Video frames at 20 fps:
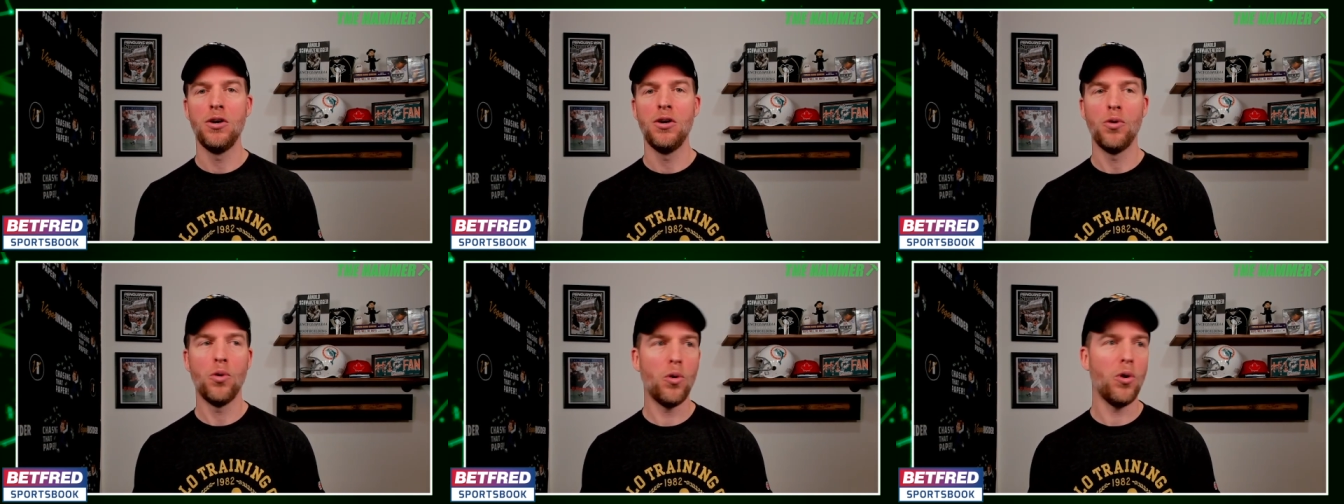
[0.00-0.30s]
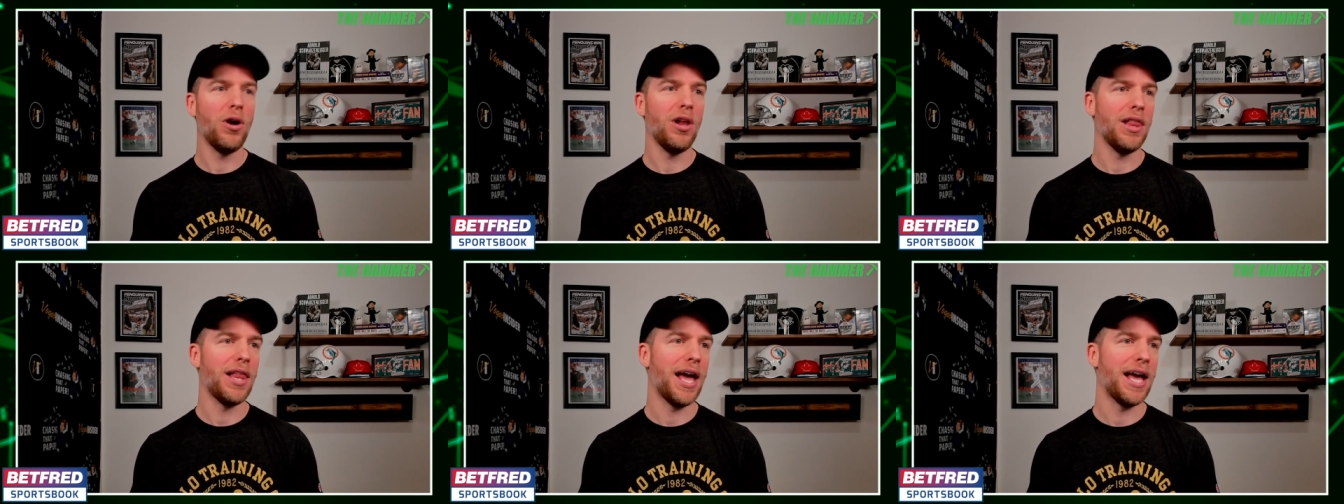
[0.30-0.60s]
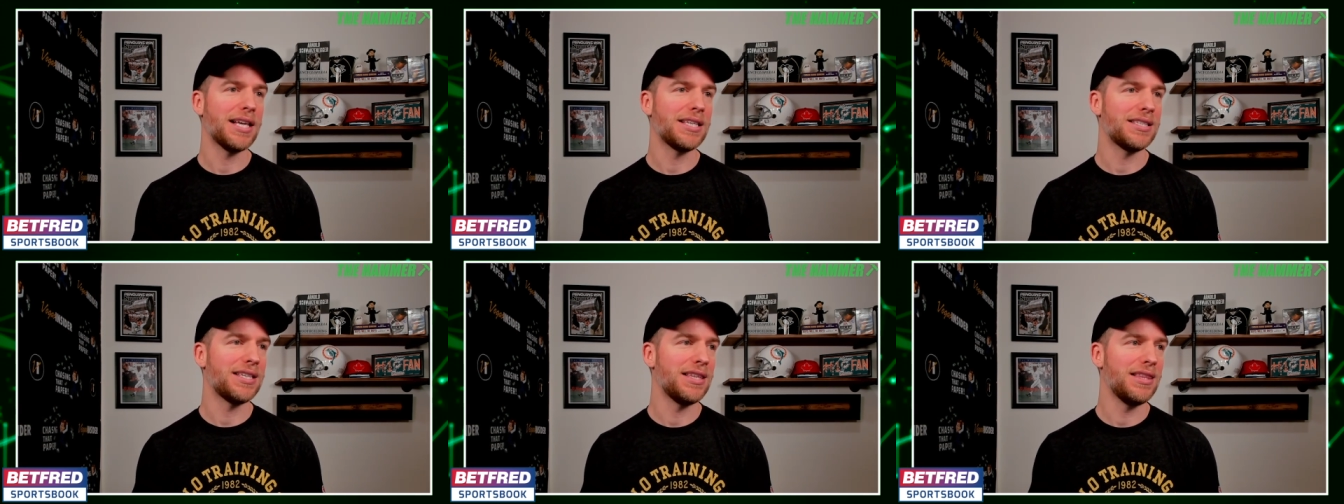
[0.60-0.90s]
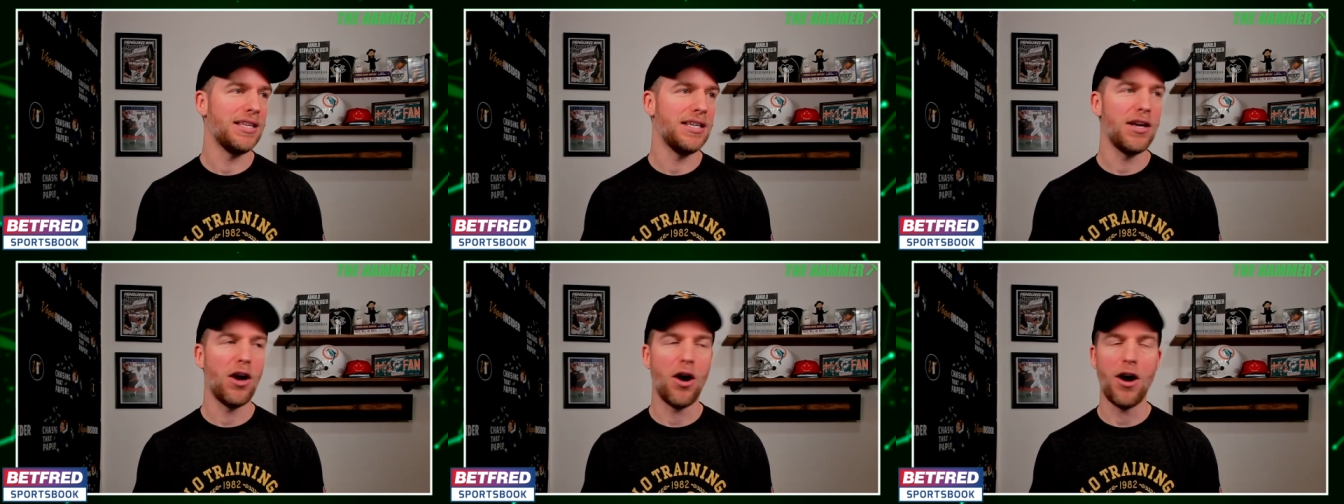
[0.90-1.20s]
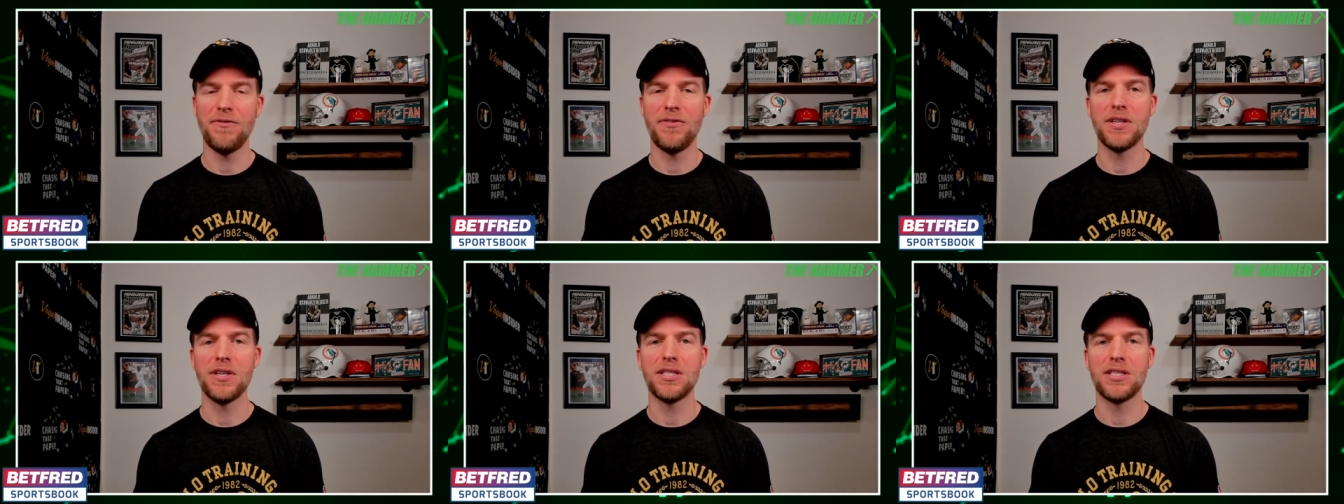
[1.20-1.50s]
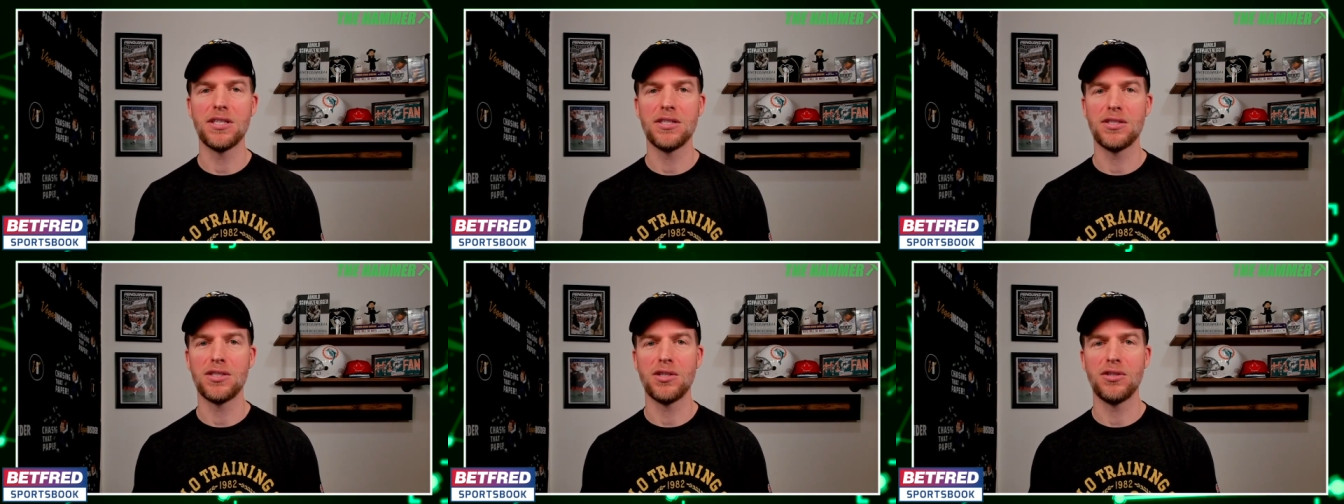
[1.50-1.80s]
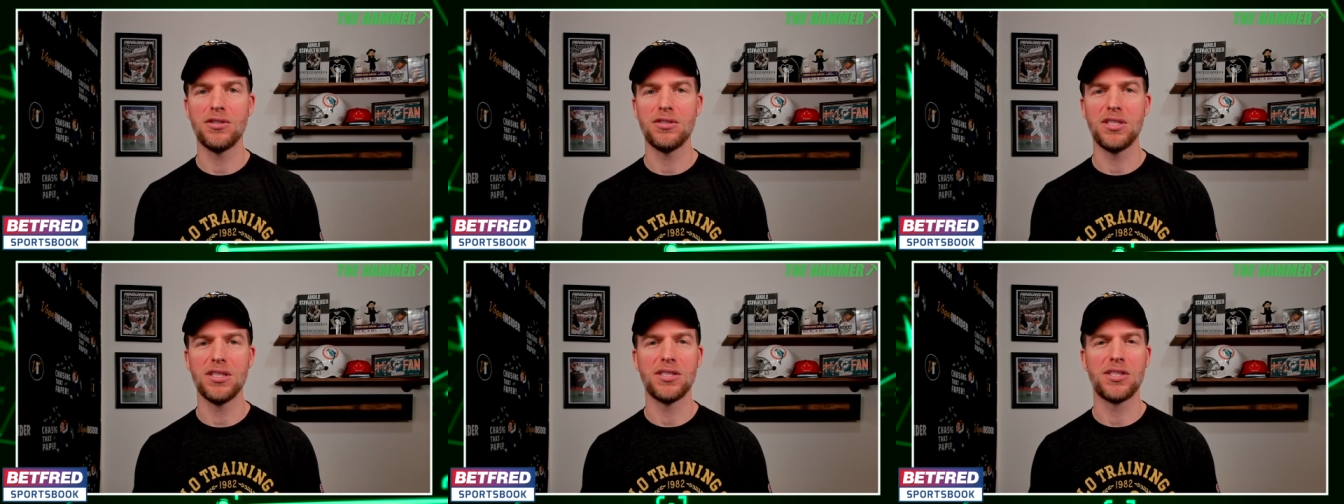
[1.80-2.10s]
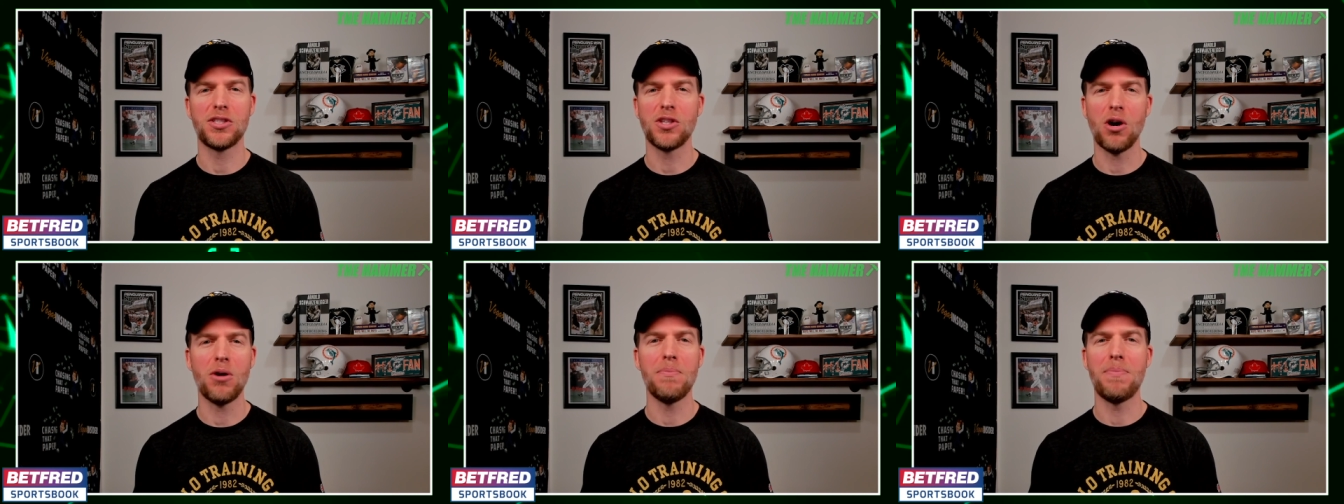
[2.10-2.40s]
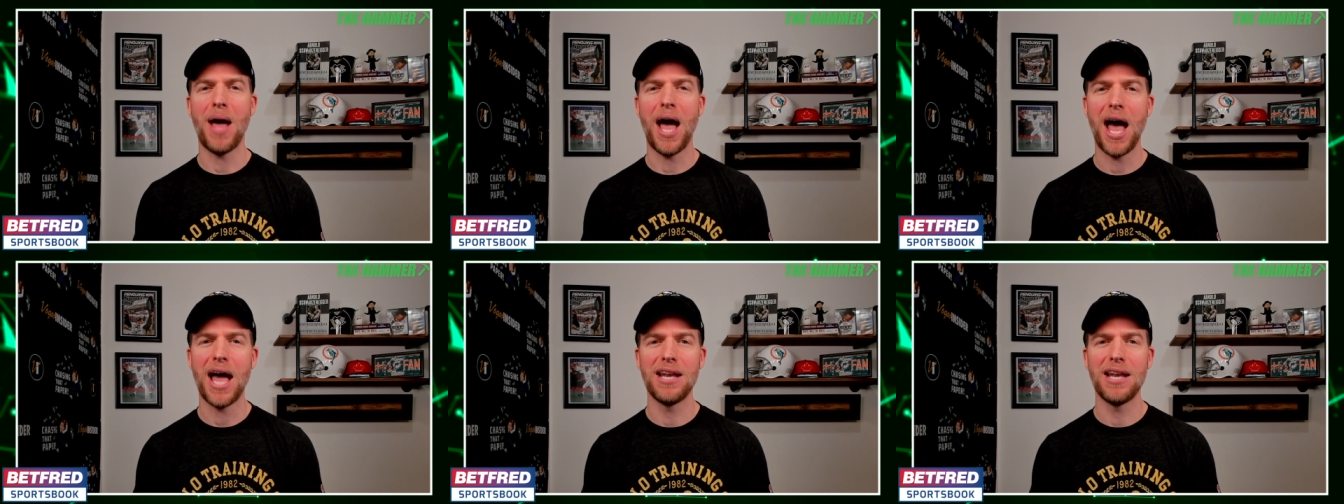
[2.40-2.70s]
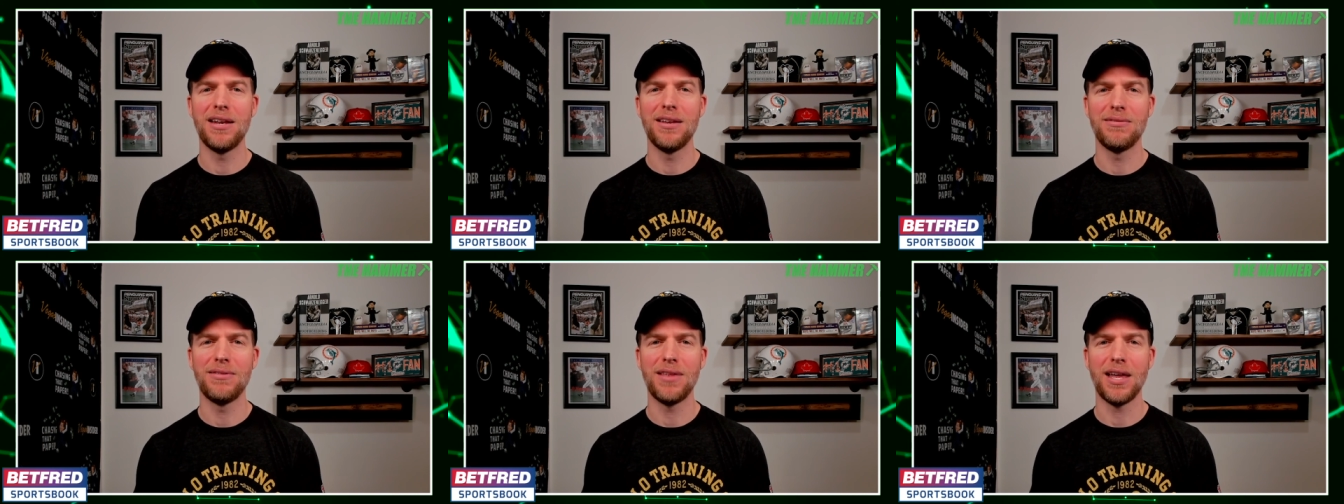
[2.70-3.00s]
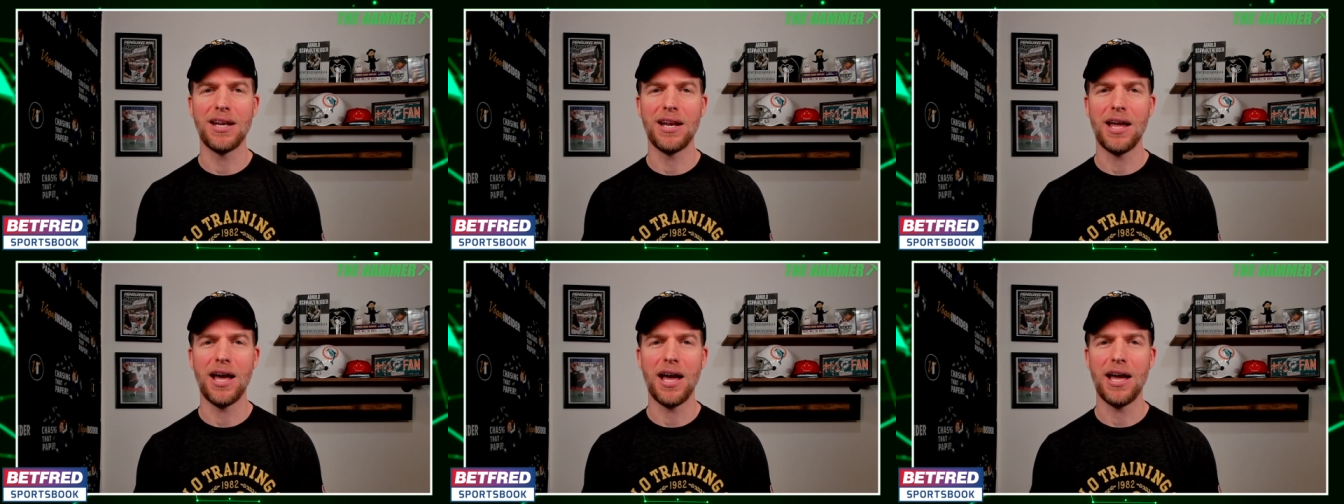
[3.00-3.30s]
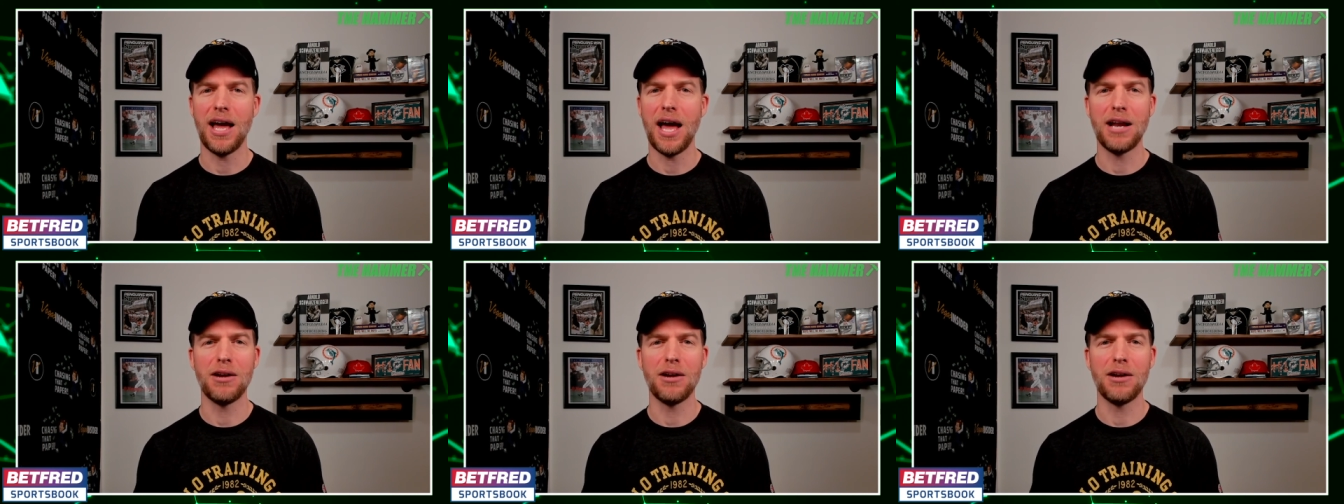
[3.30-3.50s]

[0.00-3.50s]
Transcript: or less. And the offenses are just so bad that I,